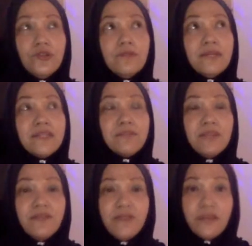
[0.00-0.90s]
you must
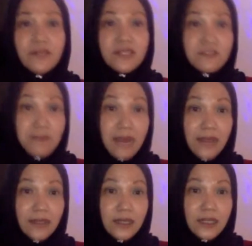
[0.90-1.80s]
be very
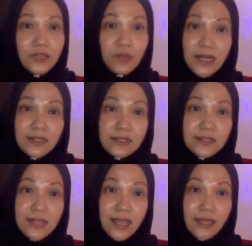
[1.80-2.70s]
smart to
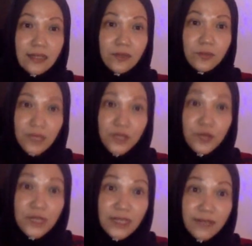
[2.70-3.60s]
understand what you
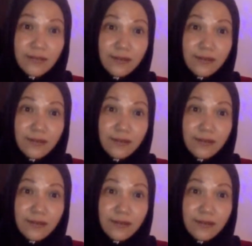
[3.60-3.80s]
need.